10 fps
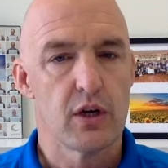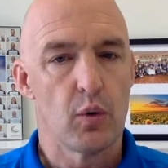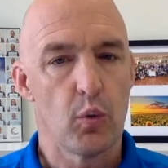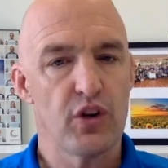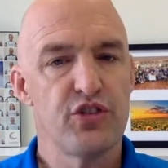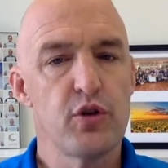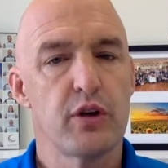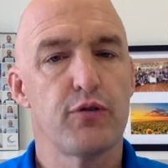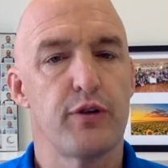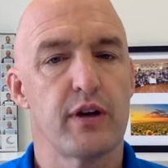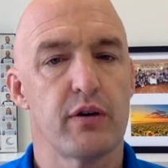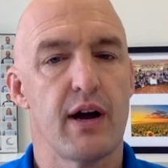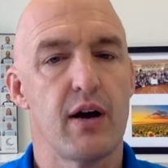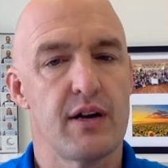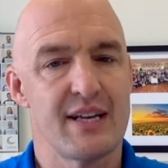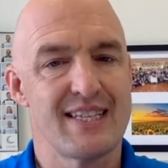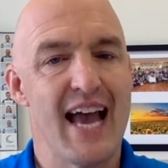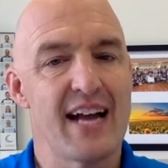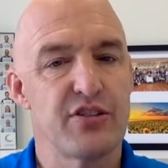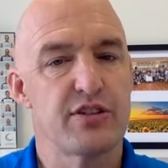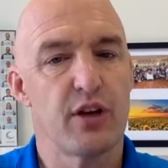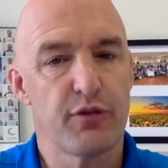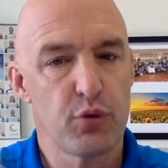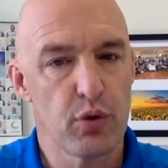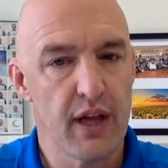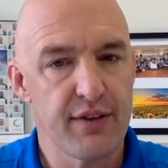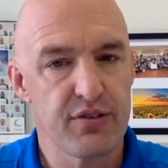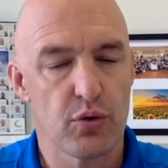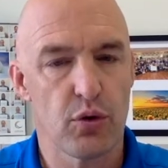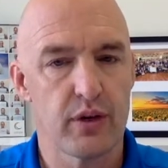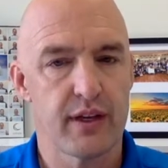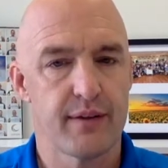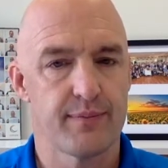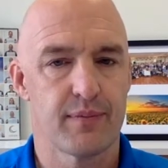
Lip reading: Once you can figure out and attach yourself to a life story,